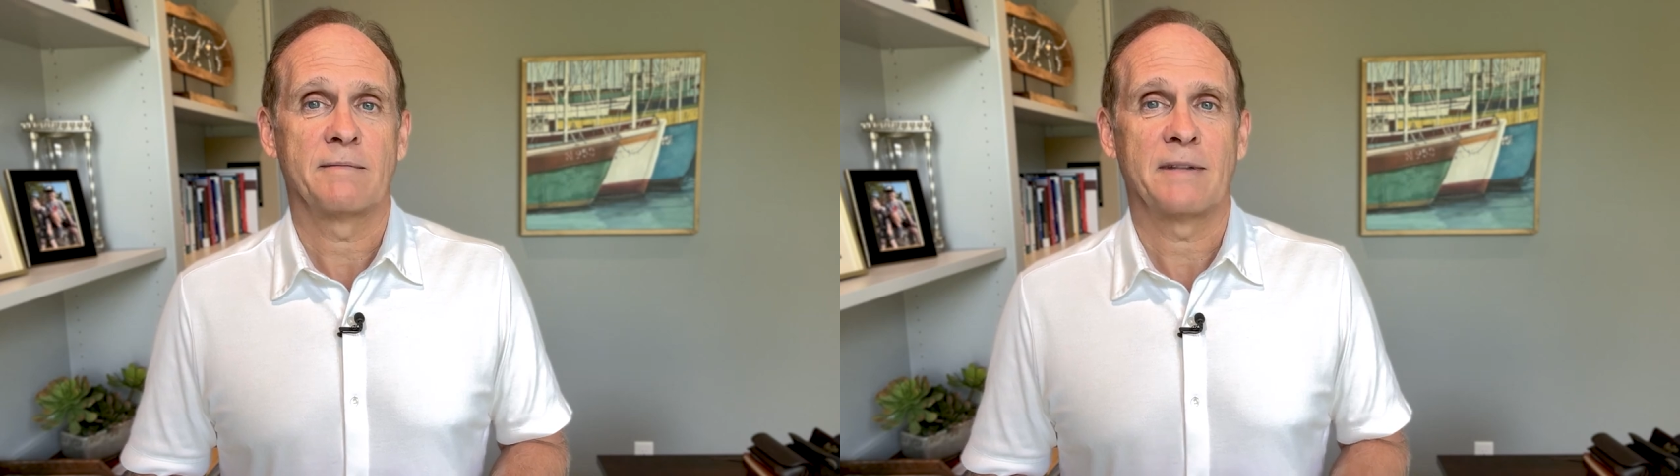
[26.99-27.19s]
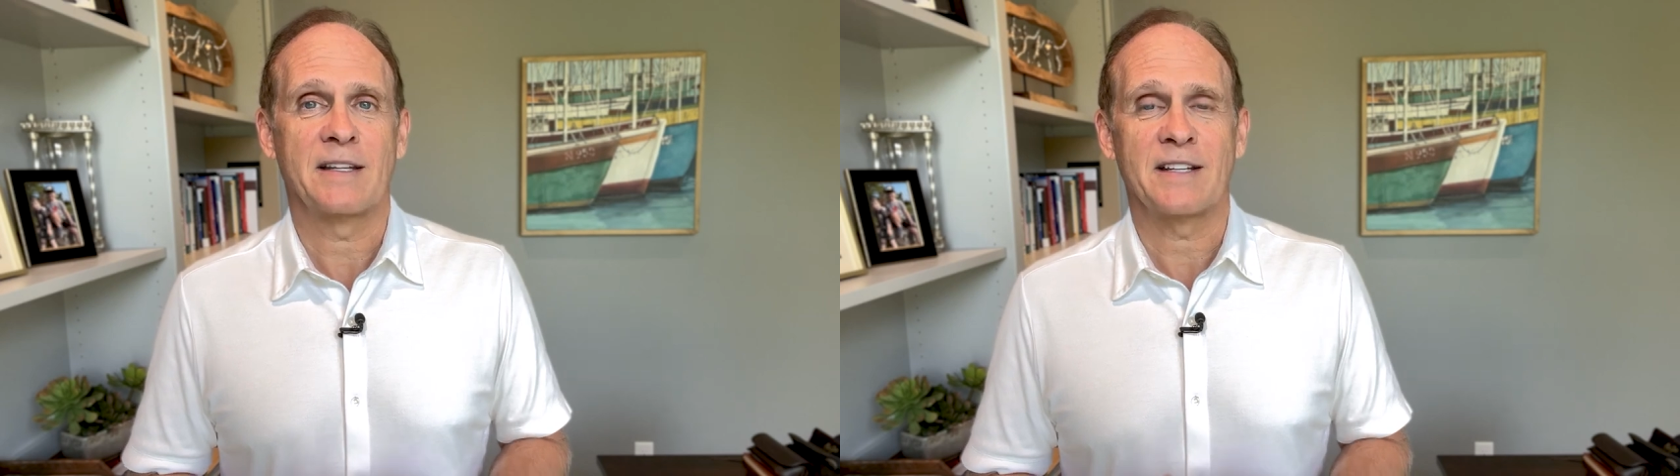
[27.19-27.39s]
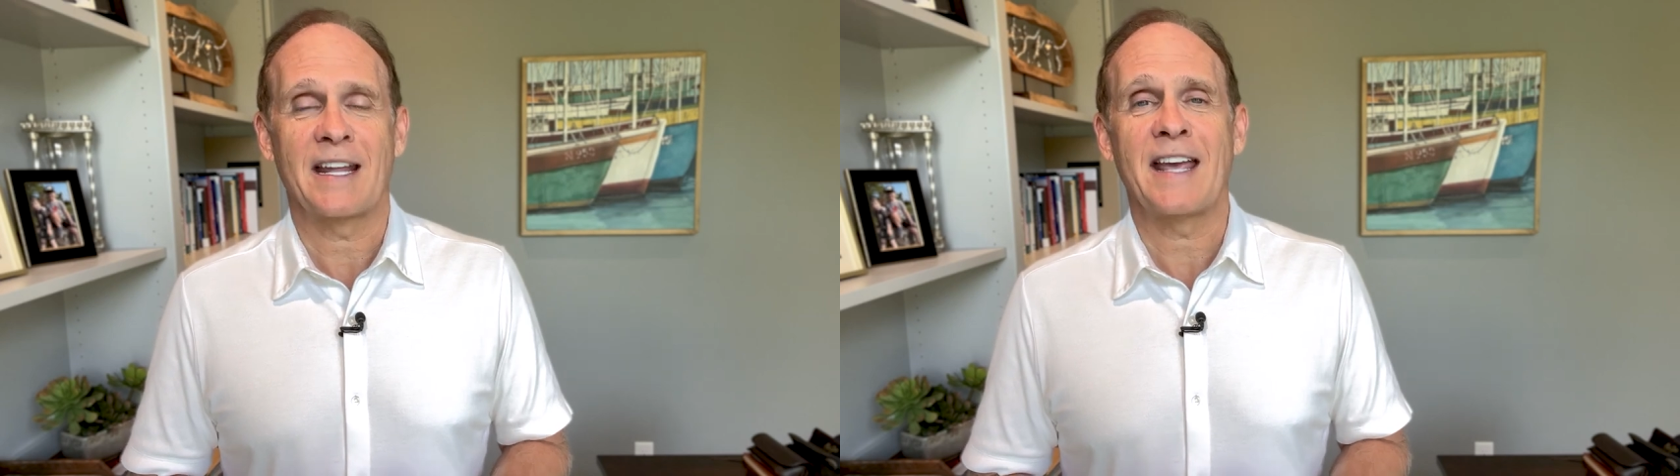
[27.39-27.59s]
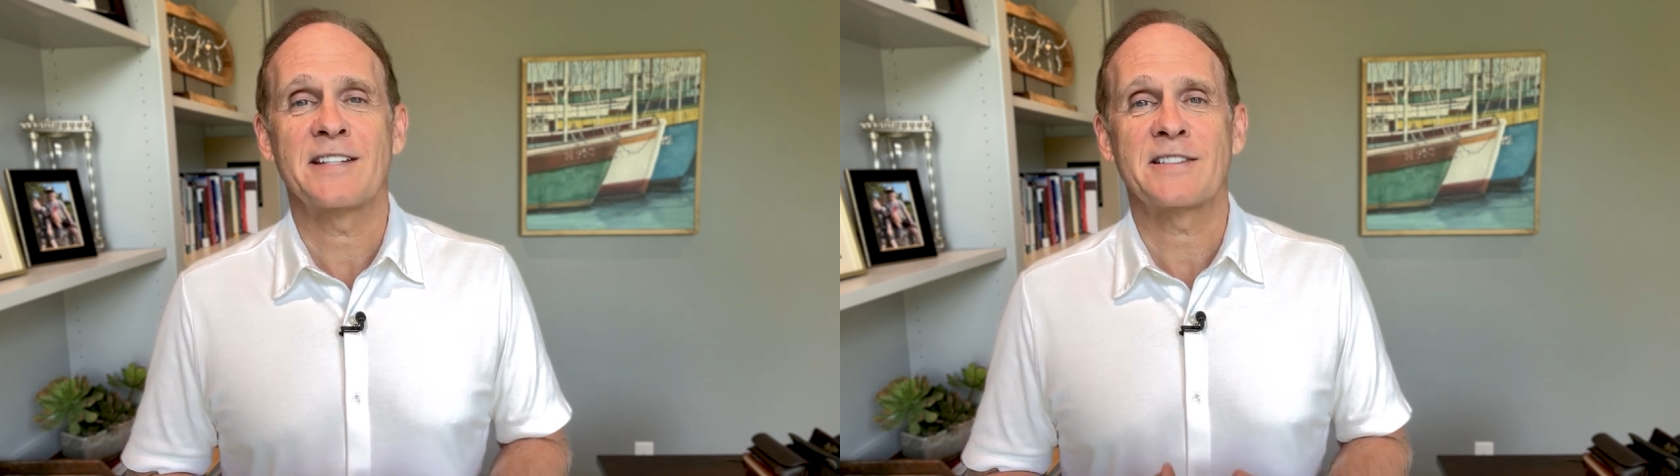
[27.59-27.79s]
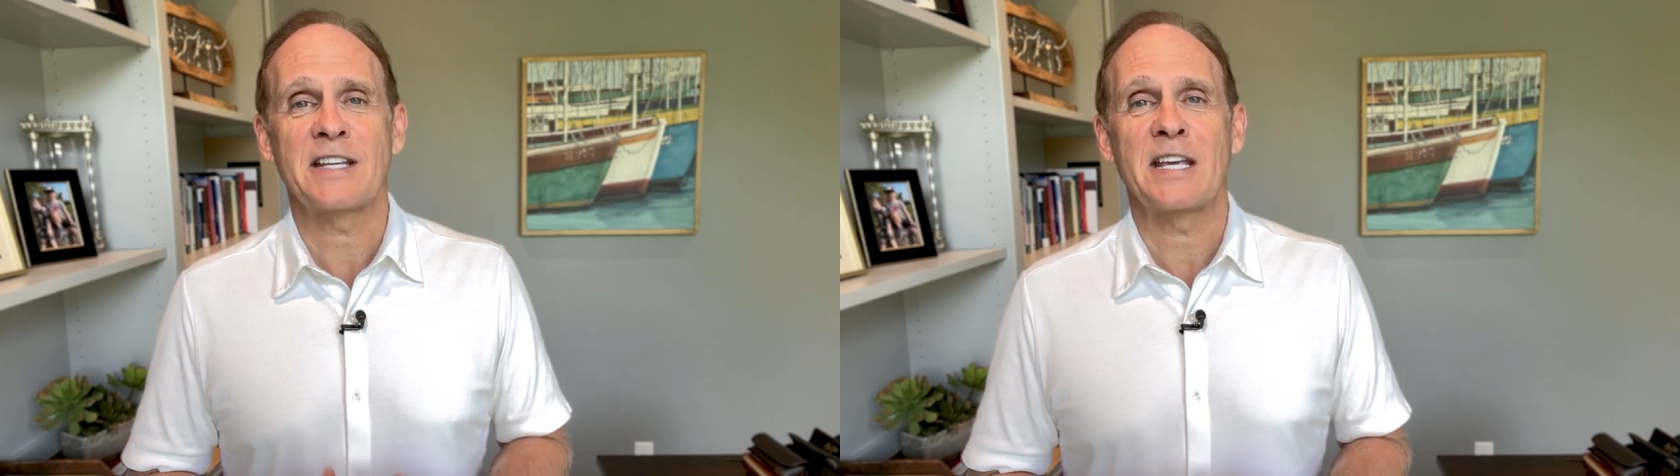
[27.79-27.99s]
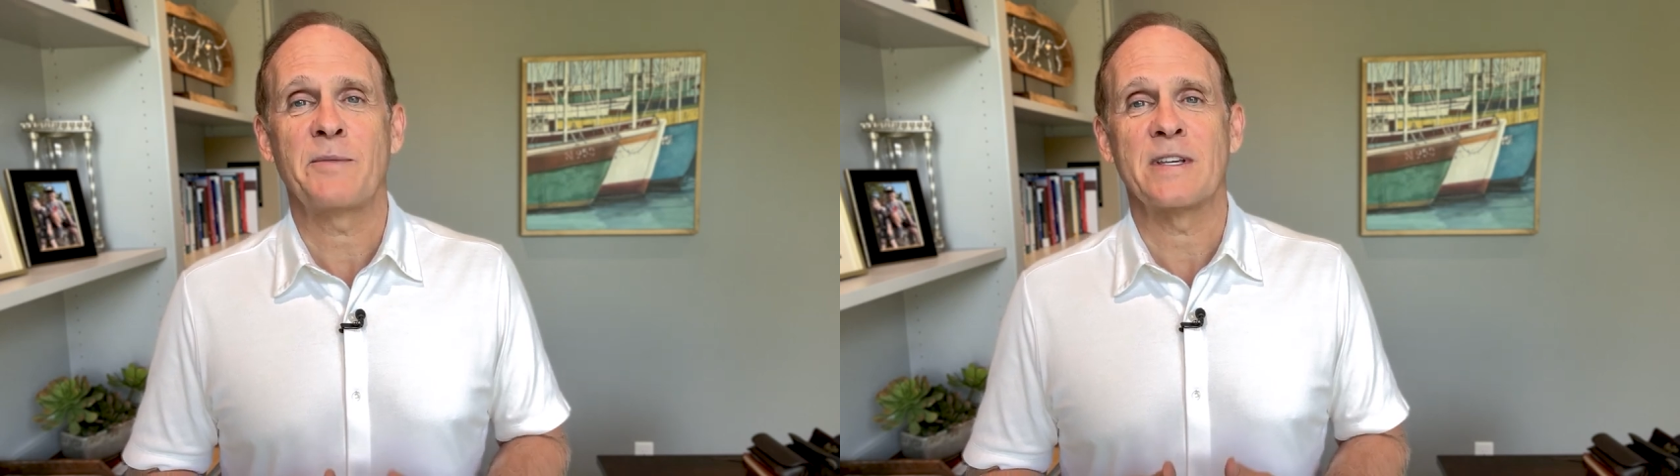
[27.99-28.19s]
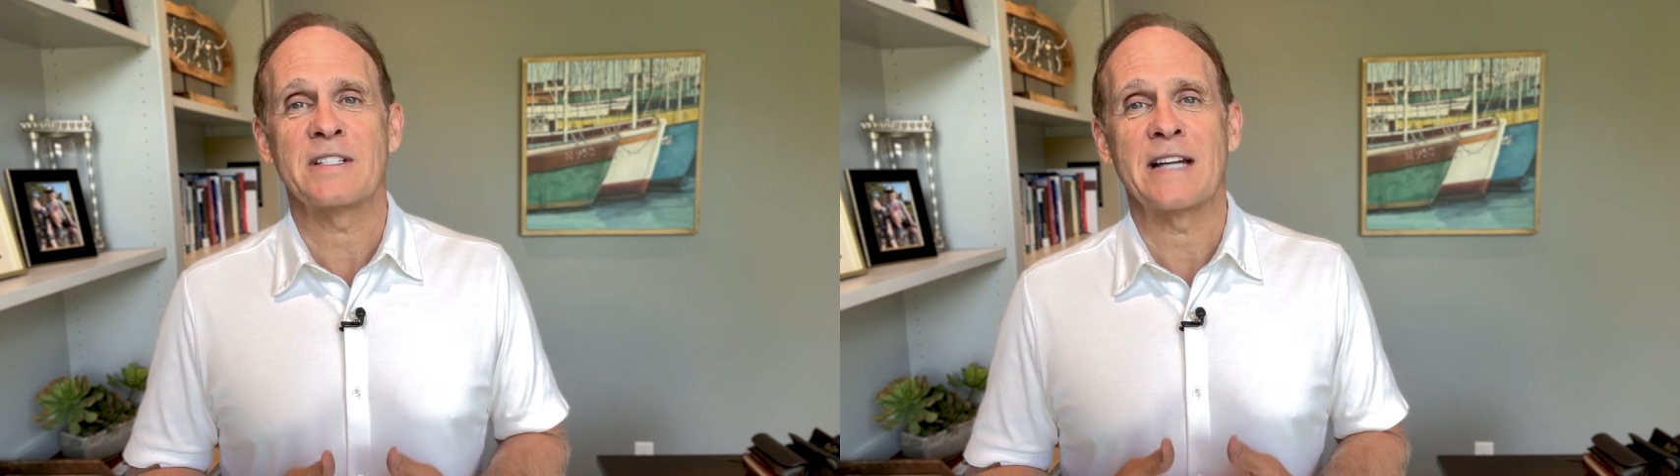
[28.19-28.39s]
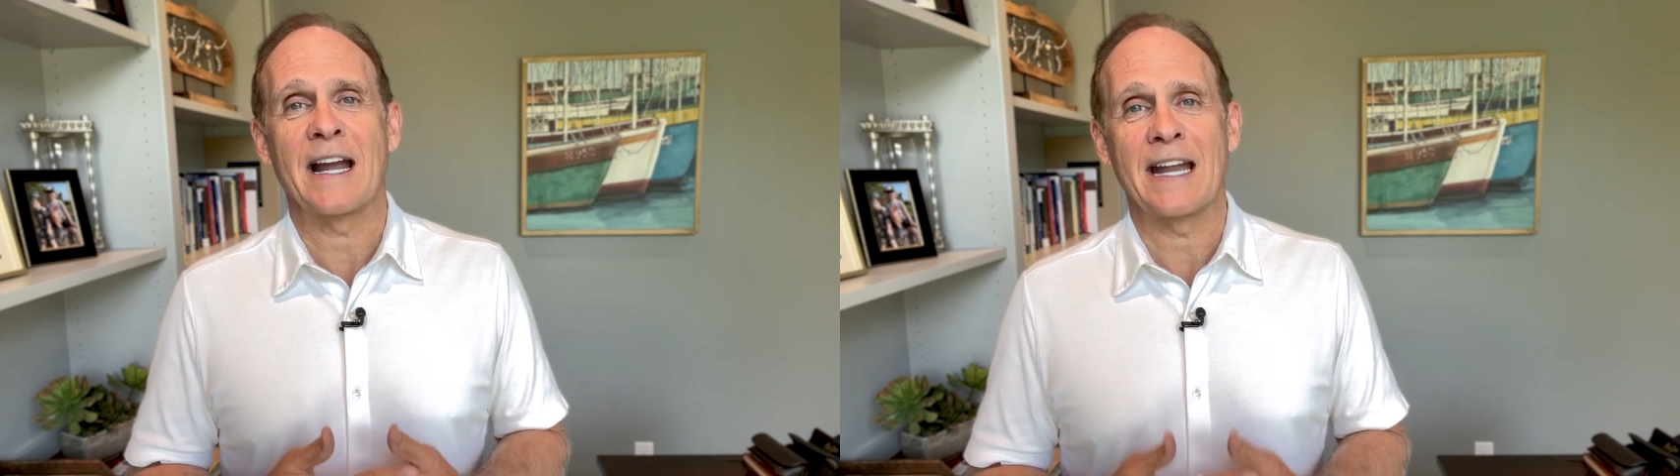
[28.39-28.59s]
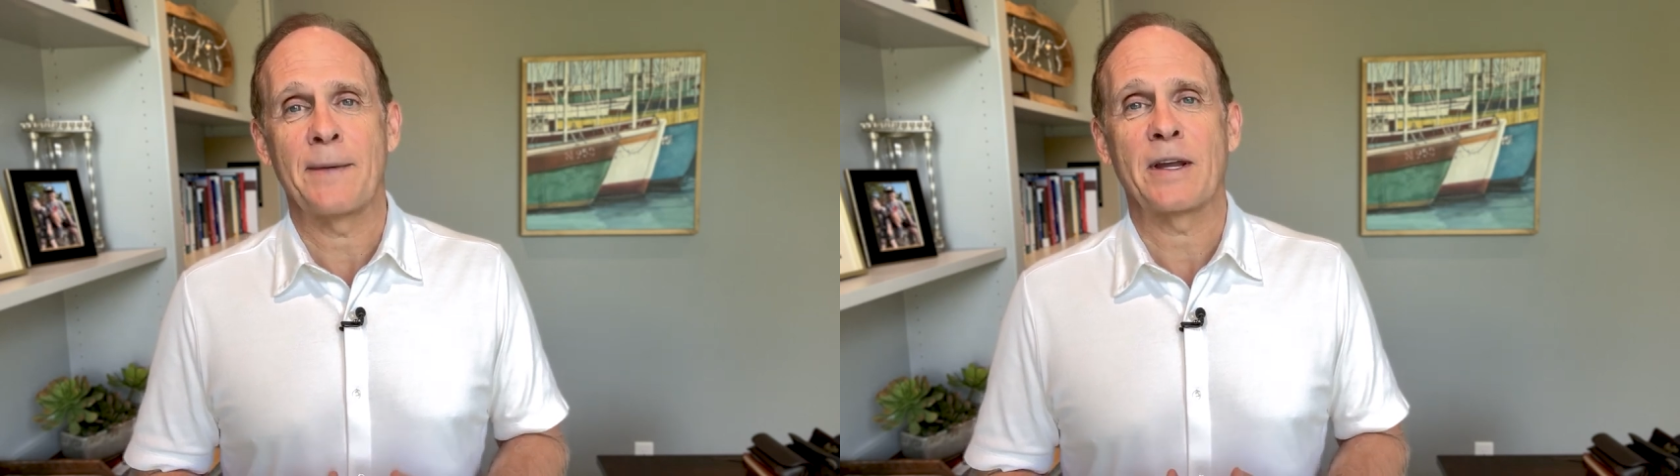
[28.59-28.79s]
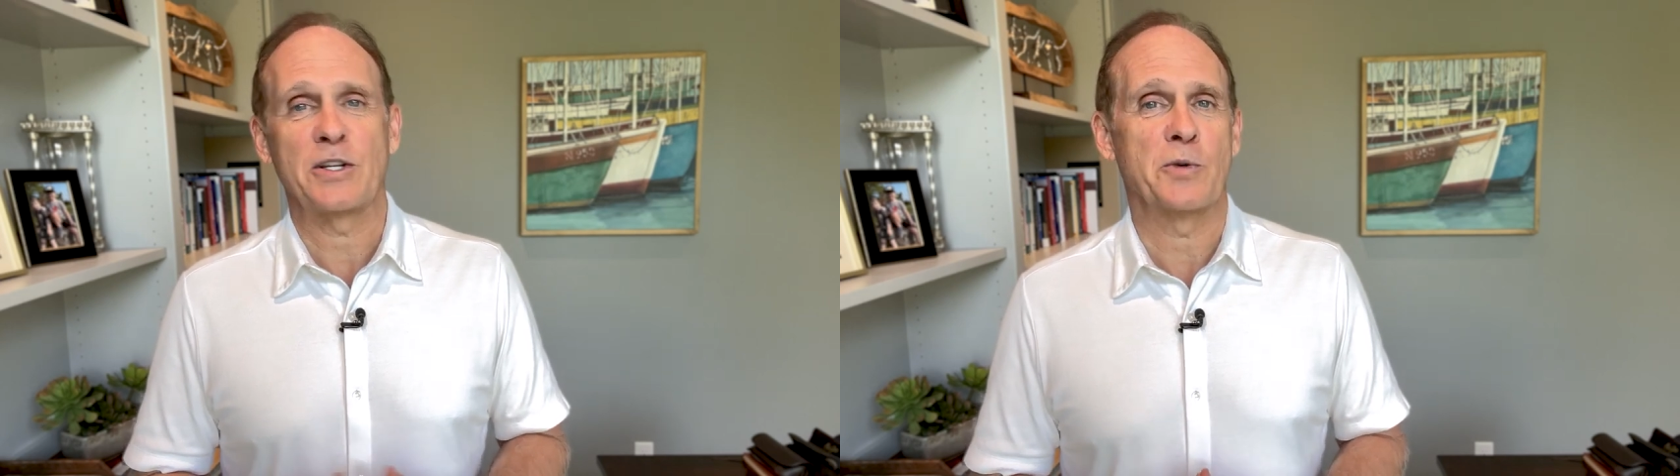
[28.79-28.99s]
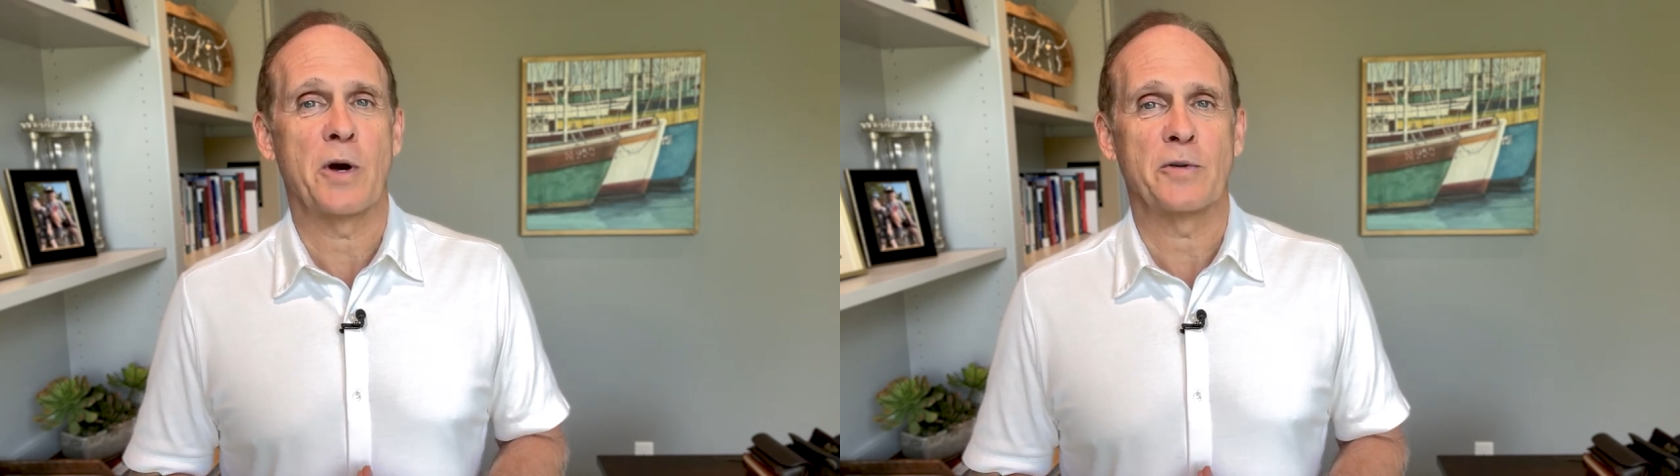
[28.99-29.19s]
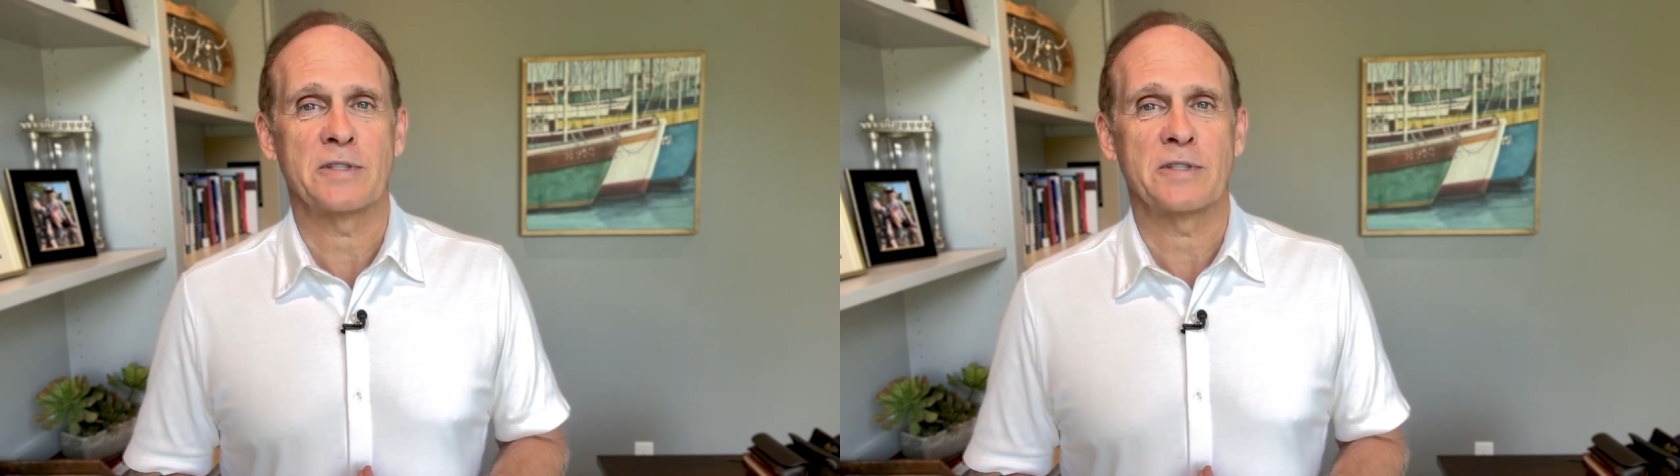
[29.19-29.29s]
and today's theme is Dynamic Duos